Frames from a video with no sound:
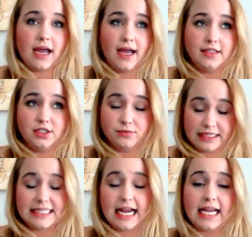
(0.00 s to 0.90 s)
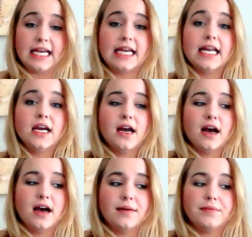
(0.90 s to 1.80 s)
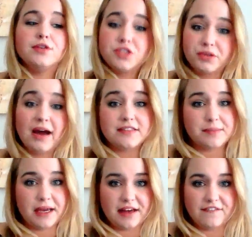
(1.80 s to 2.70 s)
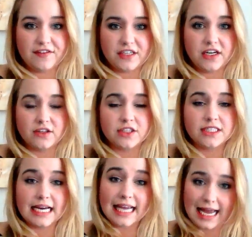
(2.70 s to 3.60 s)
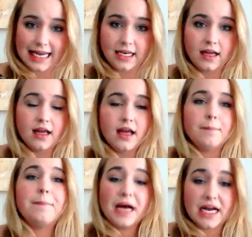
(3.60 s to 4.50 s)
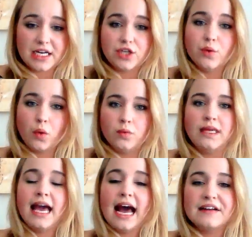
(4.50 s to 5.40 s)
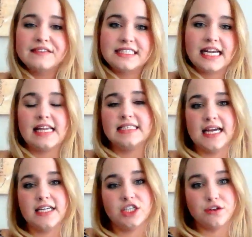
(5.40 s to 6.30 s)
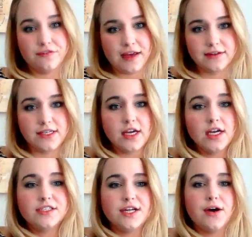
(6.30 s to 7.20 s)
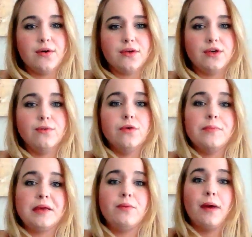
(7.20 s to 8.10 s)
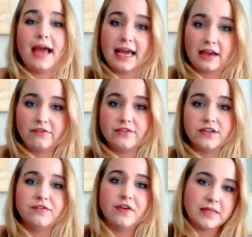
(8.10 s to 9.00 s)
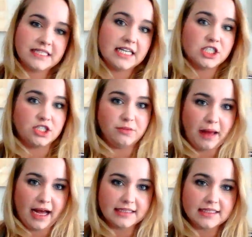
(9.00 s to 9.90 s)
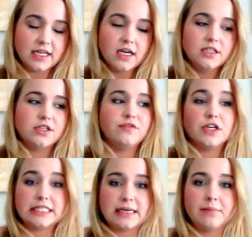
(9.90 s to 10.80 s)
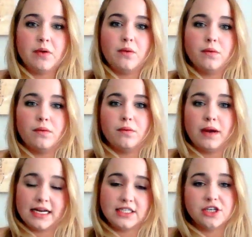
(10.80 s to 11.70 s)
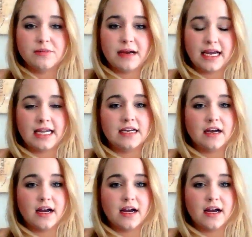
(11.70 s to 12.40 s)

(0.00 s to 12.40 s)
to retake it, you do have to pay that $50 again, but you only have to take the section you failed. So you will be waived from the section you passed. So for example, when I took my